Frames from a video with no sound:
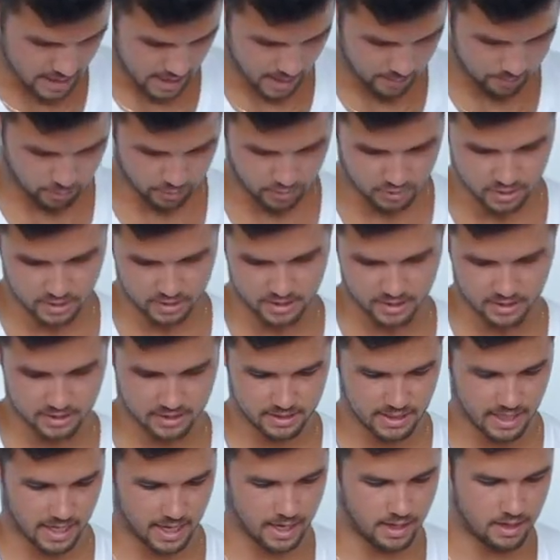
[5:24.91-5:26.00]
I purchased
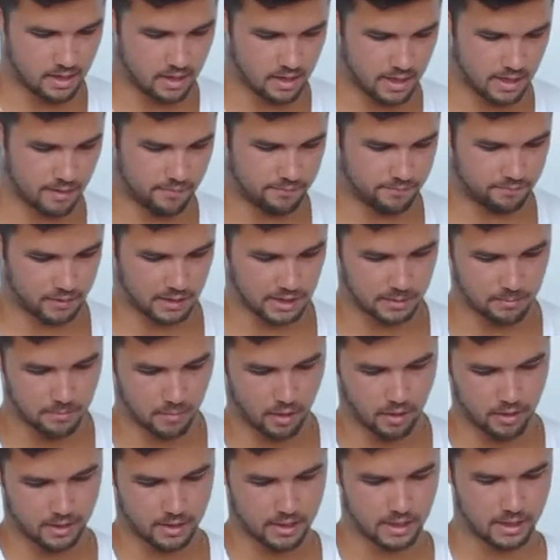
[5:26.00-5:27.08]
this at a flea
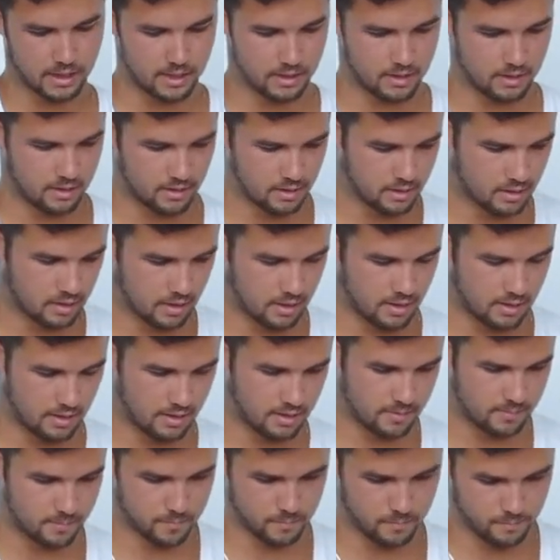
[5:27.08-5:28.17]
market
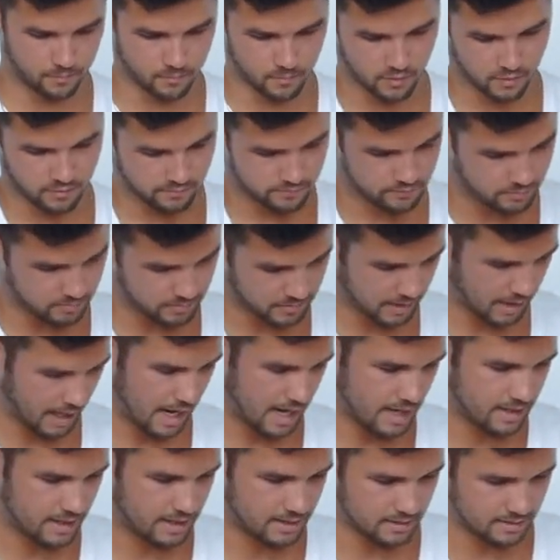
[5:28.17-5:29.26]
from a
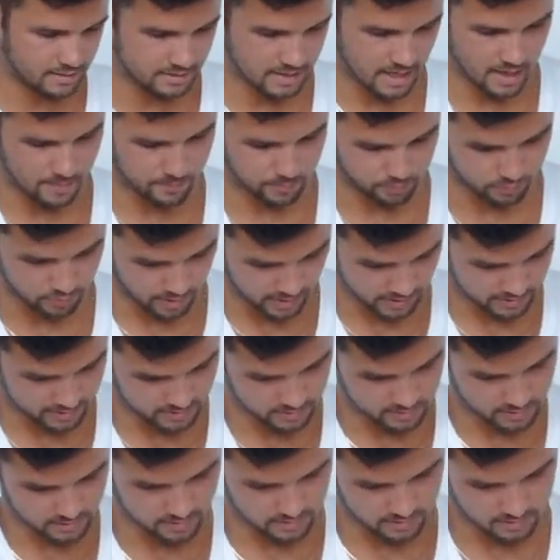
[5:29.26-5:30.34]
guy that does not
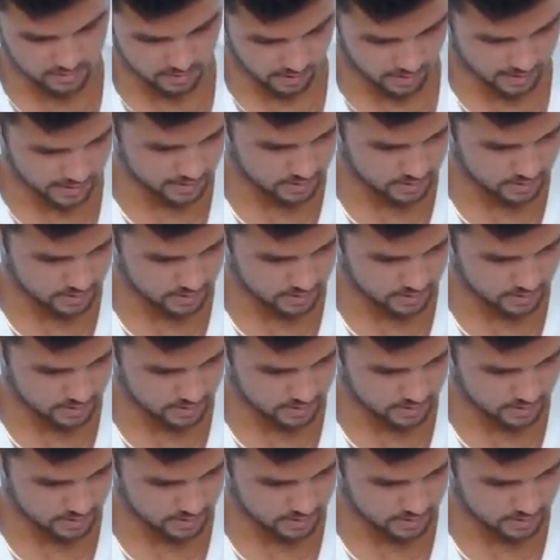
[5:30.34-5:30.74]
price his